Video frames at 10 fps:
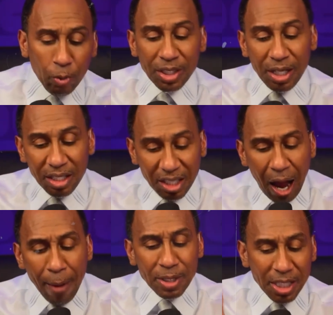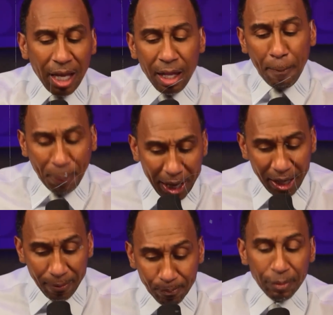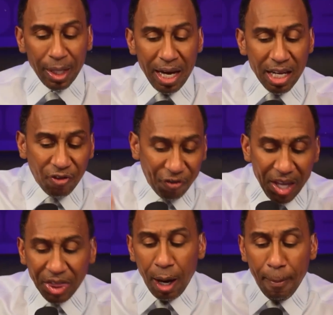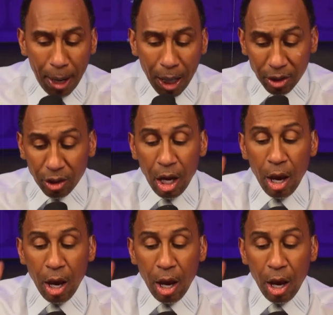was the top-selling player and is 5th amongst